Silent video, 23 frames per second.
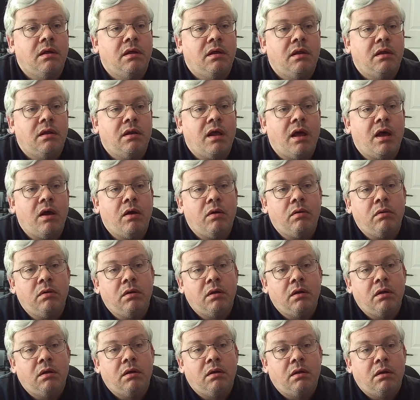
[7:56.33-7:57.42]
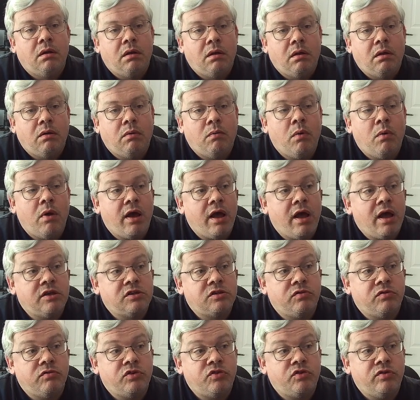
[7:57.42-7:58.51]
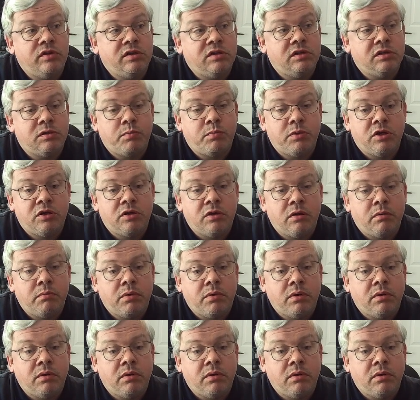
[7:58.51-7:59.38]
Now white has to retreat his bishop,